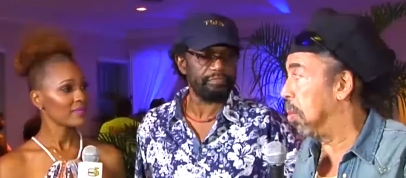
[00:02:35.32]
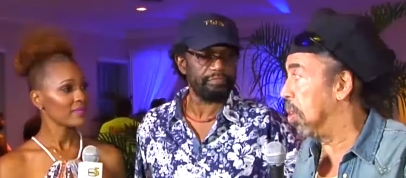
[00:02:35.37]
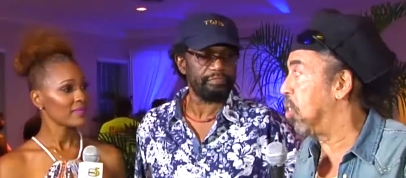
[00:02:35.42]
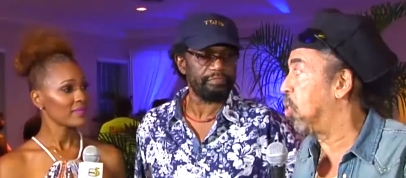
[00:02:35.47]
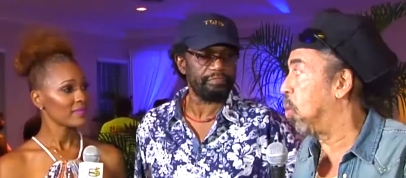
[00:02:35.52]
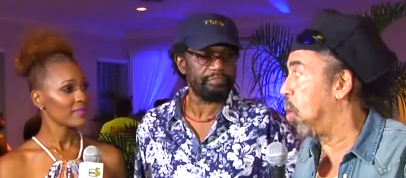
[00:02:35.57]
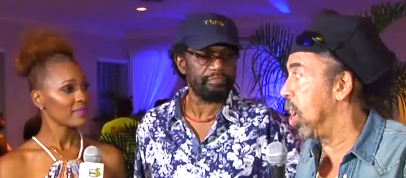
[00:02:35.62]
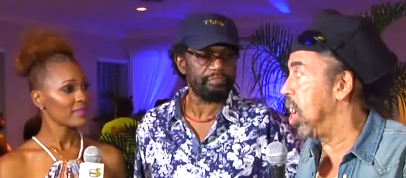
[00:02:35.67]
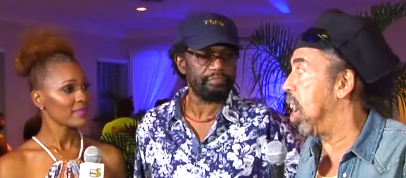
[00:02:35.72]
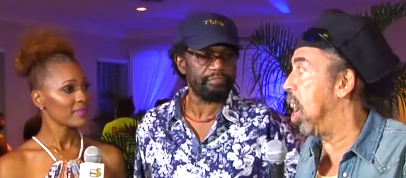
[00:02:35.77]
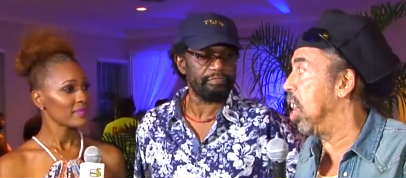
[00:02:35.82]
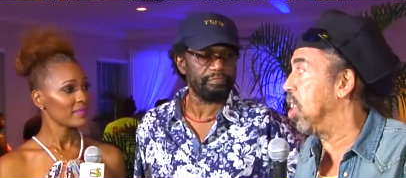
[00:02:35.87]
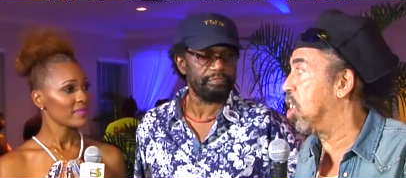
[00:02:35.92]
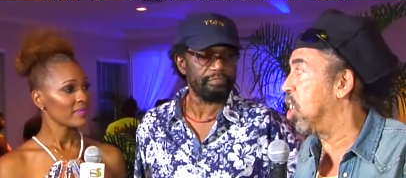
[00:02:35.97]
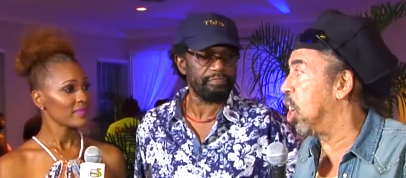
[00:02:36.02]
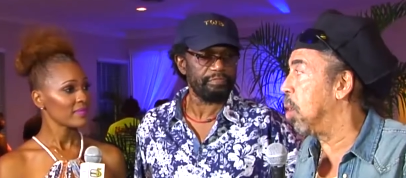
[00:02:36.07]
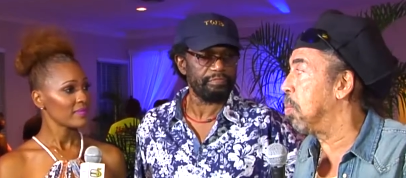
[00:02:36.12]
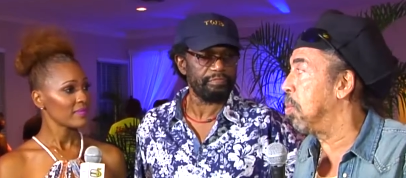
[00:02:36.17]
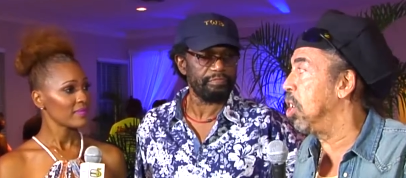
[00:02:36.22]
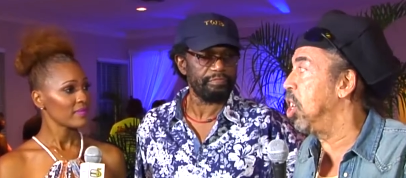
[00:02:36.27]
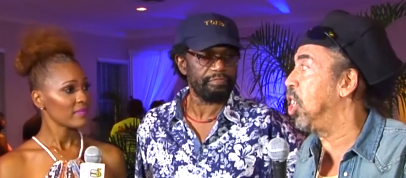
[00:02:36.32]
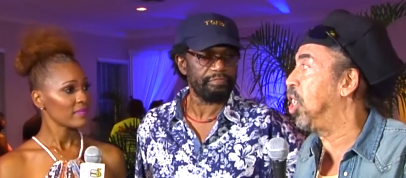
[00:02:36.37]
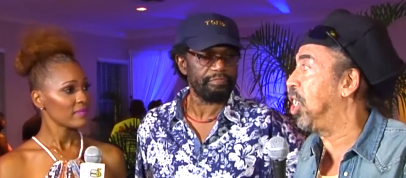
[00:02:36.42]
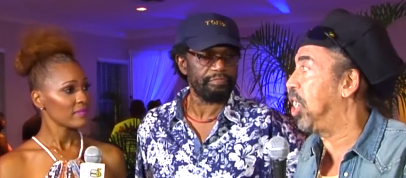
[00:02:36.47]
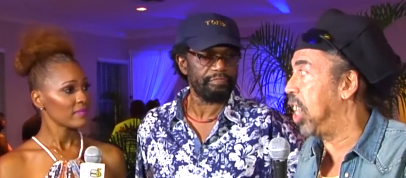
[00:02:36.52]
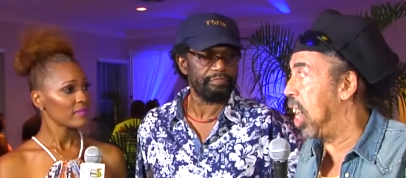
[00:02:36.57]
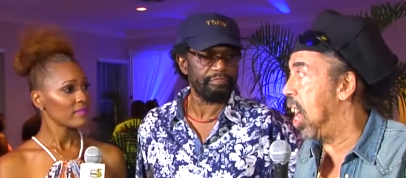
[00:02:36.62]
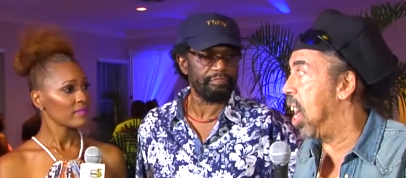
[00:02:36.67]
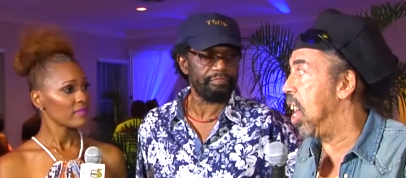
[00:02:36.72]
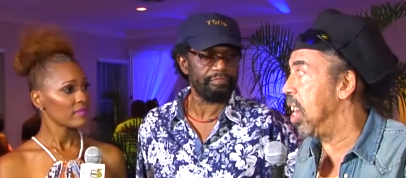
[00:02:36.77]
Speaker 1: was going on to the
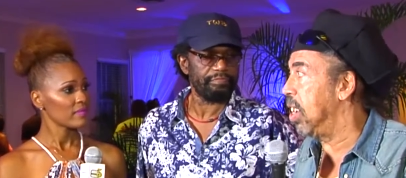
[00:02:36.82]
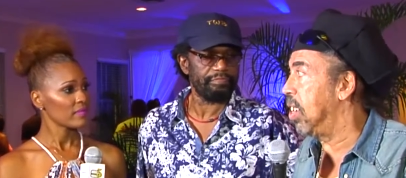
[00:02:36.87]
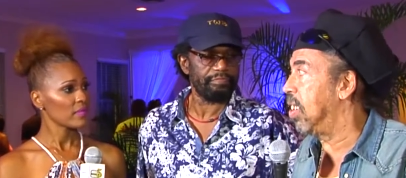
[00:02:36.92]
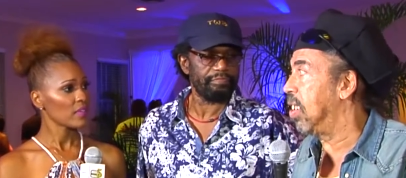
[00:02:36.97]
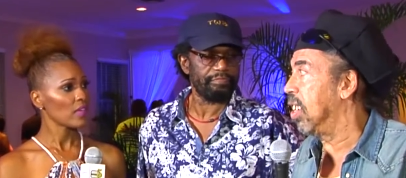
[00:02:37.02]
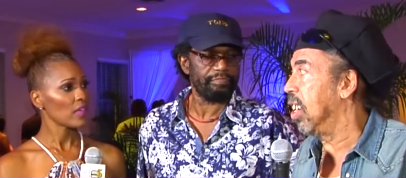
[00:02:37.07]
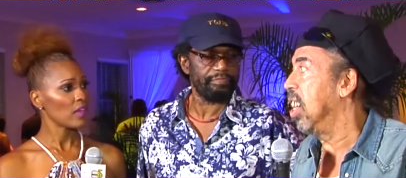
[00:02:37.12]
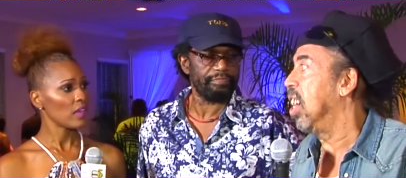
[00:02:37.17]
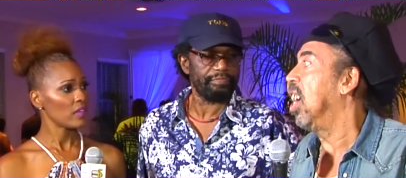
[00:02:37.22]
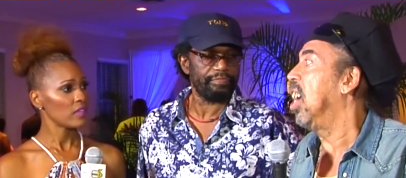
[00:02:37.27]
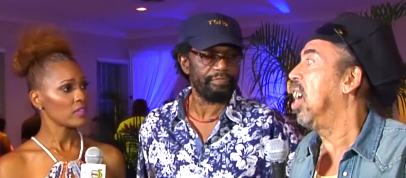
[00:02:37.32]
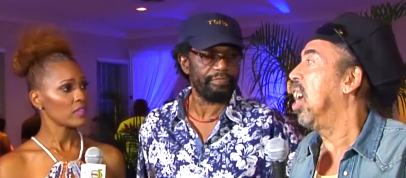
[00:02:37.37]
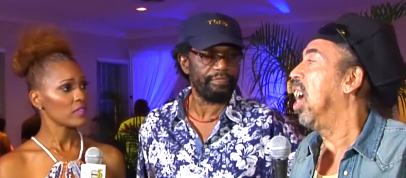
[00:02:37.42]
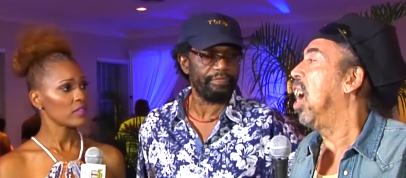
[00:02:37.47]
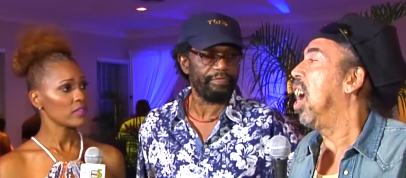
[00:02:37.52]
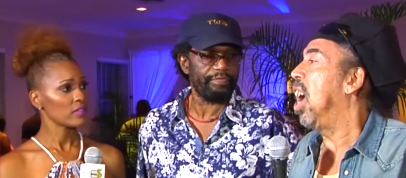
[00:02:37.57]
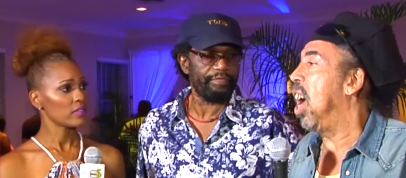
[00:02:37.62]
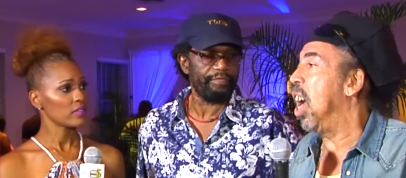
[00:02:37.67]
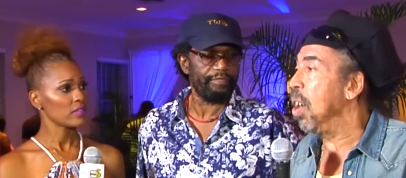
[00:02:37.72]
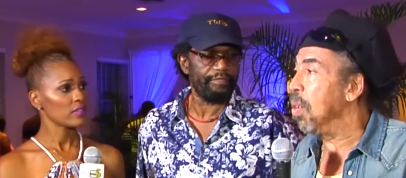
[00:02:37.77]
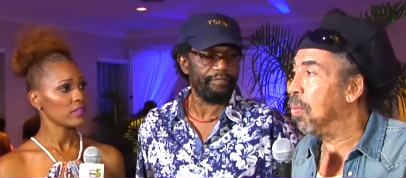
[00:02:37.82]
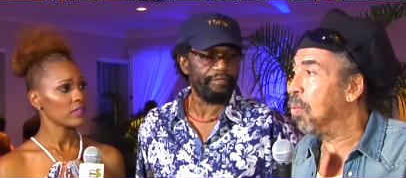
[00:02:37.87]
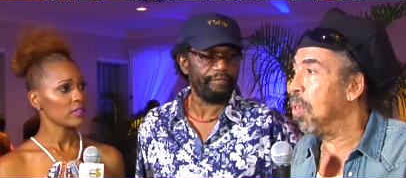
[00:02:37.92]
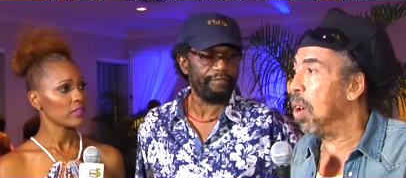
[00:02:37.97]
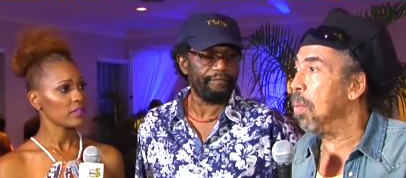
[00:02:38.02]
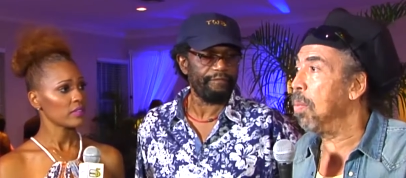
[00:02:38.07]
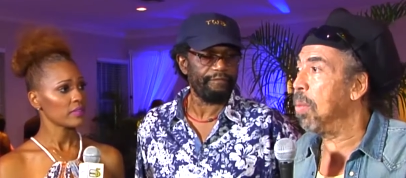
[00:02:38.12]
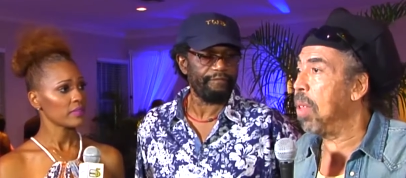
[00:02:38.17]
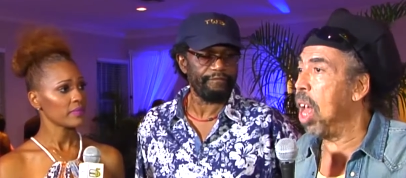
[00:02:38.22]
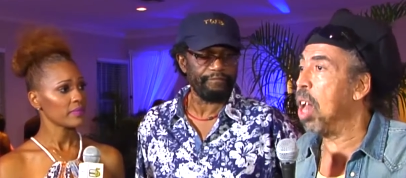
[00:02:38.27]
British charts. Yes. And from